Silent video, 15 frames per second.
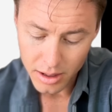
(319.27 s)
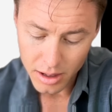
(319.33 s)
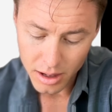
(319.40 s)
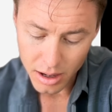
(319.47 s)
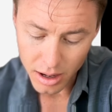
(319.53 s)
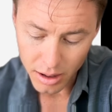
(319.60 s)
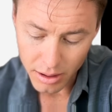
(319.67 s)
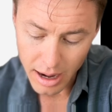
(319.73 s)

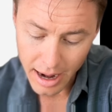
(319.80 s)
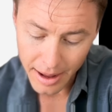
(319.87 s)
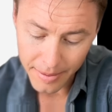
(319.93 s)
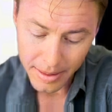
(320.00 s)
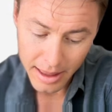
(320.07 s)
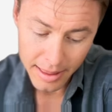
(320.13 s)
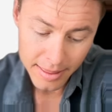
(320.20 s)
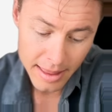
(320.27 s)
All right,
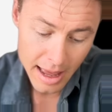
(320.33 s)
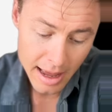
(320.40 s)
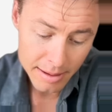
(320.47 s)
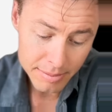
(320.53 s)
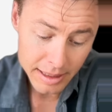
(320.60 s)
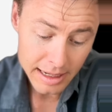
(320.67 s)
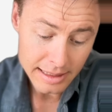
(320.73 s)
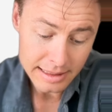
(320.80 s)
and then
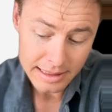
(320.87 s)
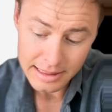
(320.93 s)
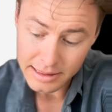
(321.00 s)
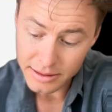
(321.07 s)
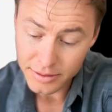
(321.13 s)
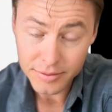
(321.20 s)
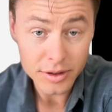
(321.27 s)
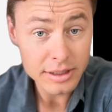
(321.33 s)
because this is
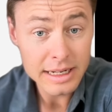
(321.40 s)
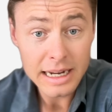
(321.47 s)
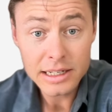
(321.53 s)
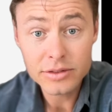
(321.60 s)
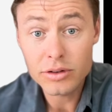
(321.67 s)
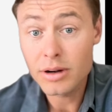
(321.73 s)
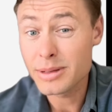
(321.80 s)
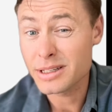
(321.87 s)
in vertex
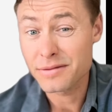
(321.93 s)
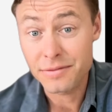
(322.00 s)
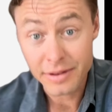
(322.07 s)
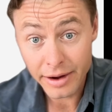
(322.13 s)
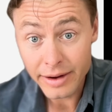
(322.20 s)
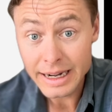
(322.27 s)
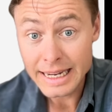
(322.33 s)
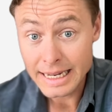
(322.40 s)
form, it's
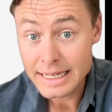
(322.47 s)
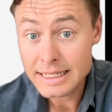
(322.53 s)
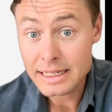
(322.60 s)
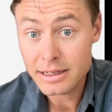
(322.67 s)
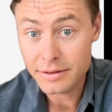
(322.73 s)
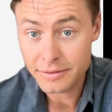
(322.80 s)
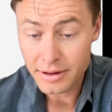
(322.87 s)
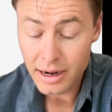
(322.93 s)
very easy
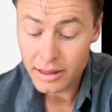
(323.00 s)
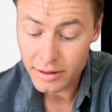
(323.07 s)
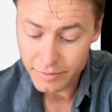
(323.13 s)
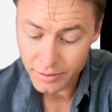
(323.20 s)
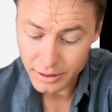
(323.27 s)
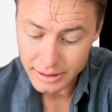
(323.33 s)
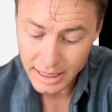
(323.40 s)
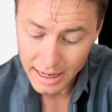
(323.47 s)
to find the
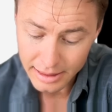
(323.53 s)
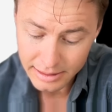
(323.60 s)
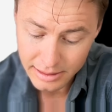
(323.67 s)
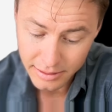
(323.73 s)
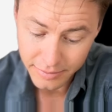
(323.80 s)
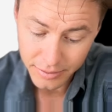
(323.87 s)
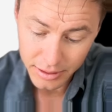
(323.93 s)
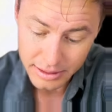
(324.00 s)
vertex.
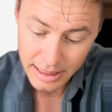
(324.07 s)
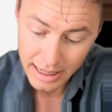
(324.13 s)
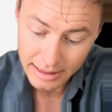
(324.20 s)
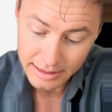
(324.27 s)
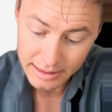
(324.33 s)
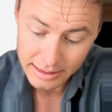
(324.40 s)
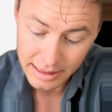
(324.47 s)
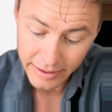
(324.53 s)
The vertex
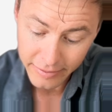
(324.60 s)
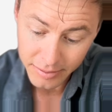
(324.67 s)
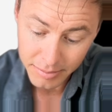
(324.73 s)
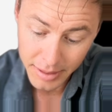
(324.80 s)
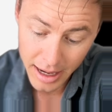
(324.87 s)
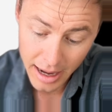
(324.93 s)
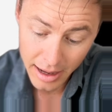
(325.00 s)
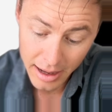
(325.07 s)
is given
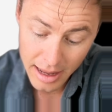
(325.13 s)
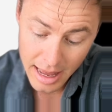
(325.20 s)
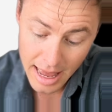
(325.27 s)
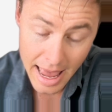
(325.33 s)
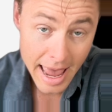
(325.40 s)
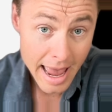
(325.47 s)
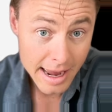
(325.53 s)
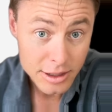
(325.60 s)
by
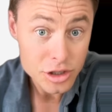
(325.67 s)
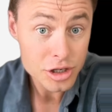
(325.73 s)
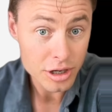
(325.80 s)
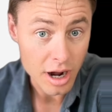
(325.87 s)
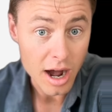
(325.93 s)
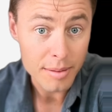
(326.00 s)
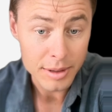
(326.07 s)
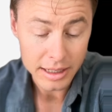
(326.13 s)
h
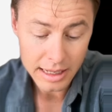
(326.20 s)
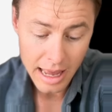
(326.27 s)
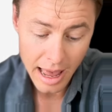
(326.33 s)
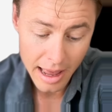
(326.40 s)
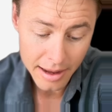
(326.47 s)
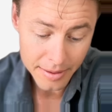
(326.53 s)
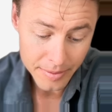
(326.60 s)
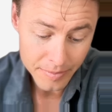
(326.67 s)
comma
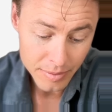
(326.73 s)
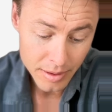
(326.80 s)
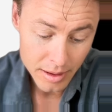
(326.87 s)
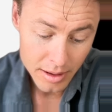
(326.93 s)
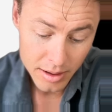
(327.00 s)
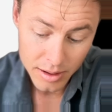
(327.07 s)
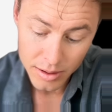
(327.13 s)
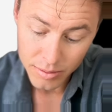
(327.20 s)
k,
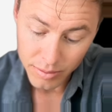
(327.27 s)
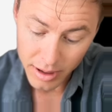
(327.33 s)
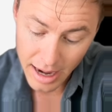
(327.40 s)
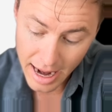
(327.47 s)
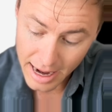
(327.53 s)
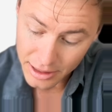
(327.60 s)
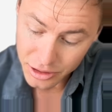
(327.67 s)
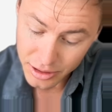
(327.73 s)
where
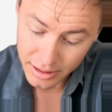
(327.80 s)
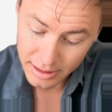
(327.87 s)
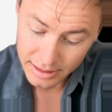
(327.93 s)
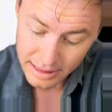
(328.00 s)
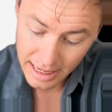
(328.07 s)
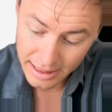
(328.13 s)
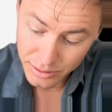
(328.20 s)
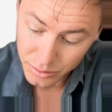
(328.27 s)
h in this
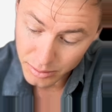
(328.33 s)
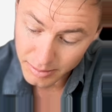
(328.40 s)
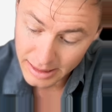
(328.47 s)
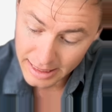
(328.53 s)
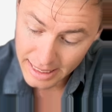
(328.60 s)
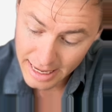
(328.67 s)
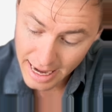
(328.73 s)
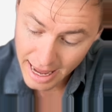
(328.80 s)
case would be
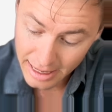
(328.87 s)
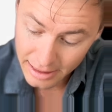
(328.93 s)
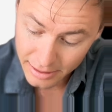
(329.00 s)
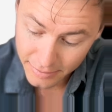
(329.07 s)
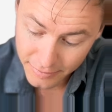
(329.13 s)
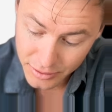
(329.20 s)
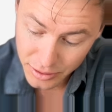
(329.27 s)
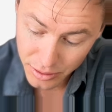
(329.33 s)

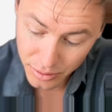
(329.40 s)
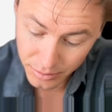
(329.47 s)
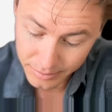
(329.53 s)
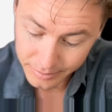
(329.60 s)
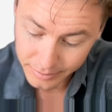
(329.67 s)
-2